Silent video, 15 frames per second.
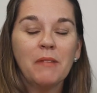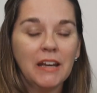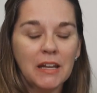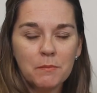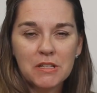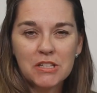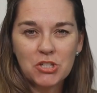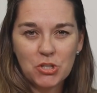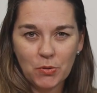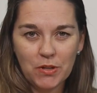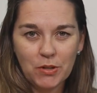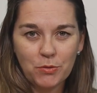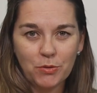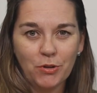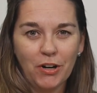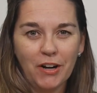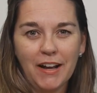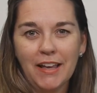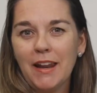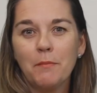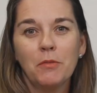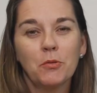name is Joni Krueger
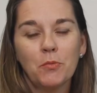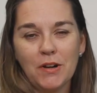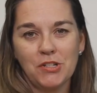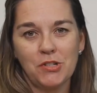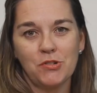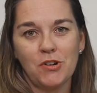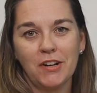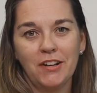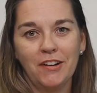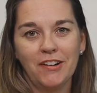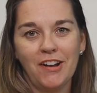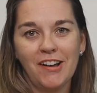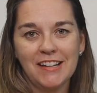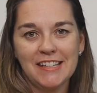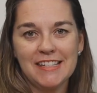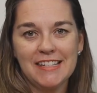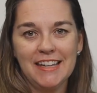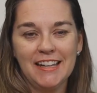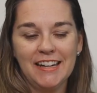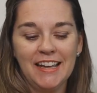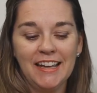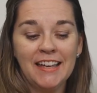and I'm the registrar here at
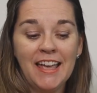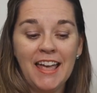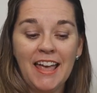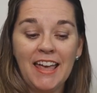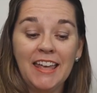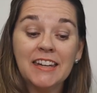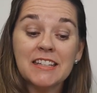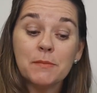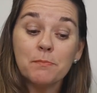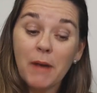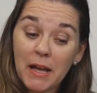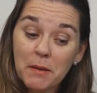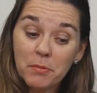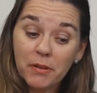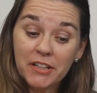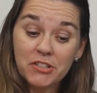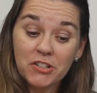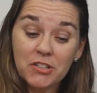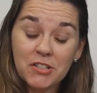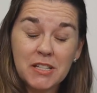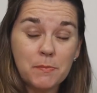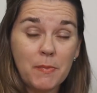Augustana. It is my pleasure
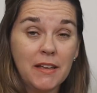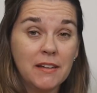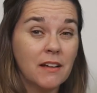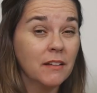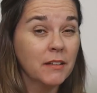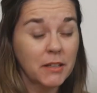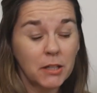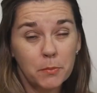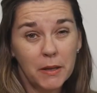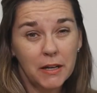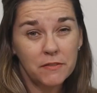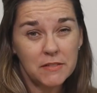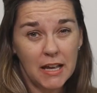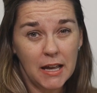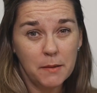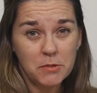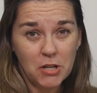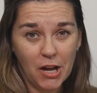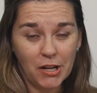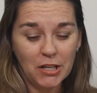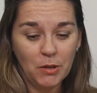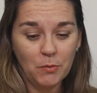to spend a little bit of time
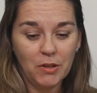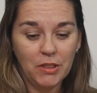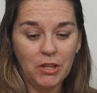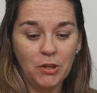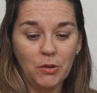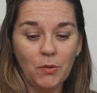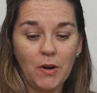talking with you